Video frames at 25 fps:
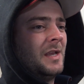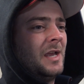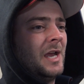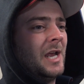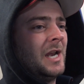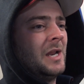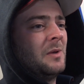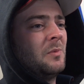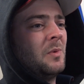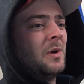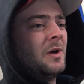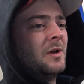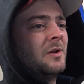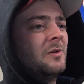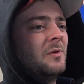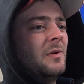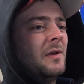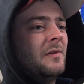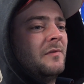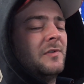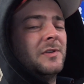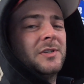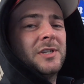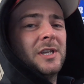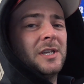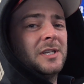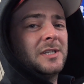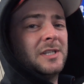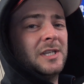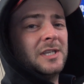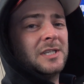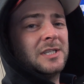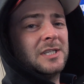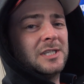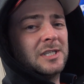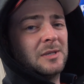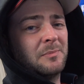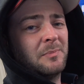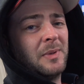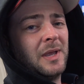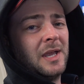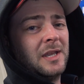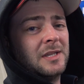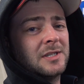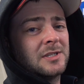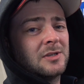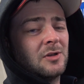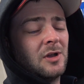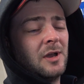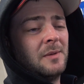Anyone who ever says this is a
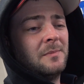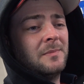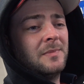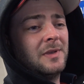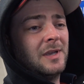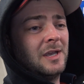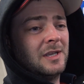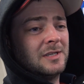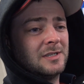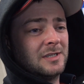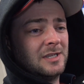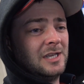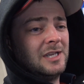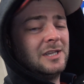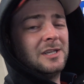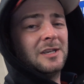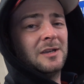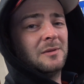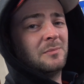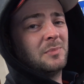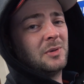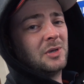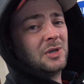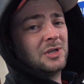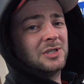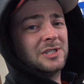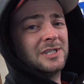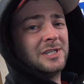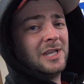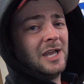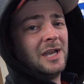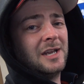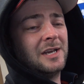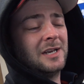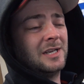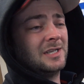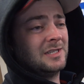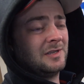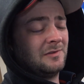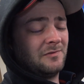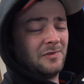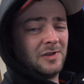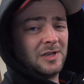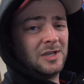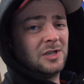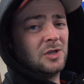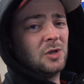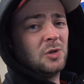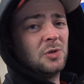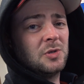bad time is an idiot because it ain't. It's a
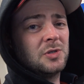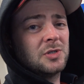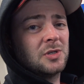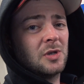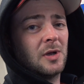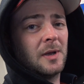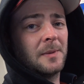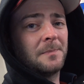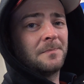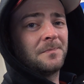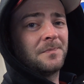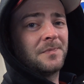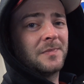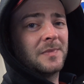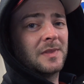fucking good time.